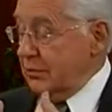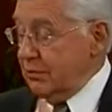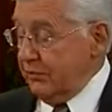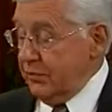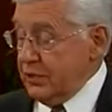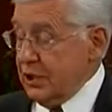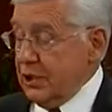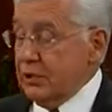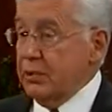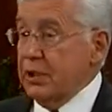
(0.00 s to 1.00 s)
refers
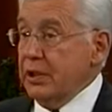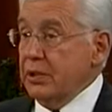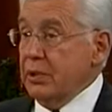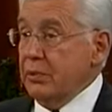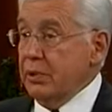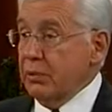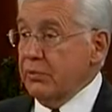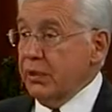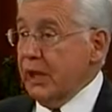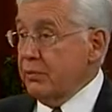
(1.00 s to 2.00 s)
ultimately to the people
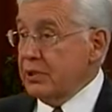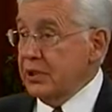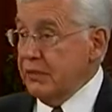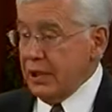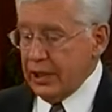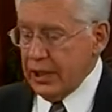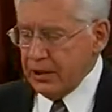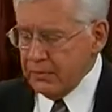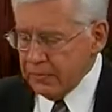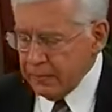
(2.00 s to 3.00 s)
of God receiving a
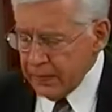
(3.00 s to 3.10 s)
kingdom.